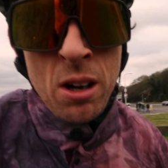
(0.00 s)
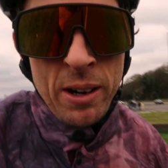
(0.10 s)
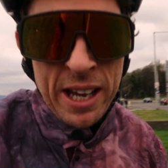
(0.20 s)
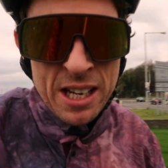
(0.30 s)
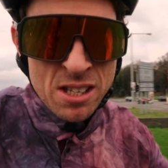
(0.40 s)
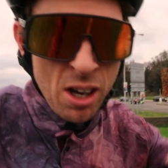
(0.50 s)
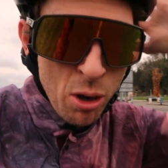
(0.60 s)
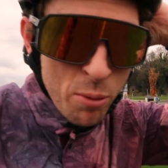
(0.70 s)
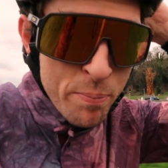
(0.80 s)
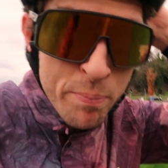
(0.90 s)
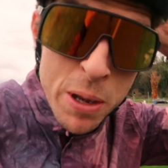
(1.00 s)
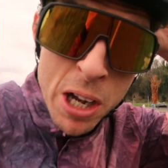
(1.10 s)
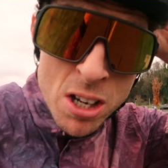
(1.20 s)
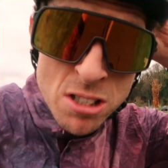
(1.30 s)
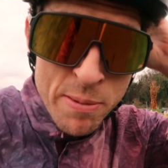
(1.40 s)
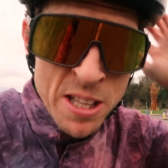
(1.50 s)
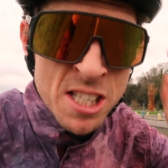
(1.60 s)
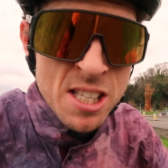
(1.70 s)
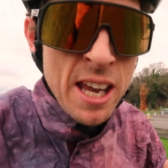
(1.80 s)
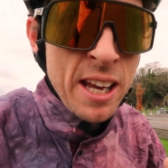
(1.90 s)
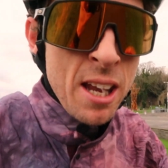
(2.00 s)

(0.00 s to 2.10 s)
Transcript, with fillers: Okay, so because I've been sick,